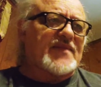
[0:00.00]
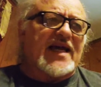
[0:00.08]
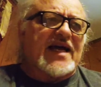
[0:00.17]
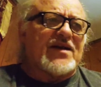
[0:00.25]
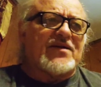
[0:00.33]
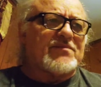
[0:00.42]

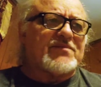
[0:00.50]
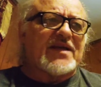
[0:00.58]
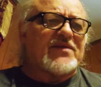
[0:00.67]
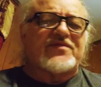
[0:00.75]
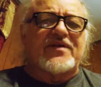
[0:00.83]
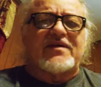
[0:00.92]
I don't know,
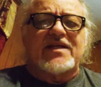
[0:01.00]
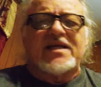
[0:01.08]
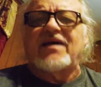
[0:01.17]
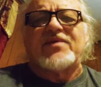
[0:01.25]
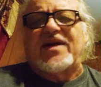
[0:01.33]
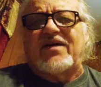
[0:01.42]
maybe
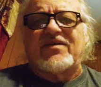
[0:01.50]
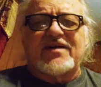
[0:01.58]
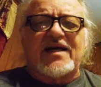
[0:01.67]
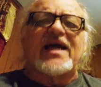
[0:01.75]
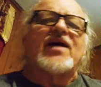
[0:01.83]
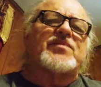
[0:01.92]
whatever.
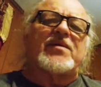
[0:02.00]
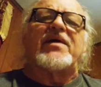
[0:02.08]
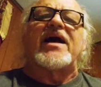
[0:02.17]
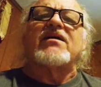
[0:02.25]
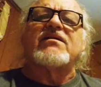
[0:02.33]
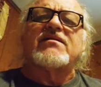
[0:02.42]
I helped him
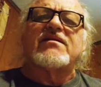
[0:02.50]
out.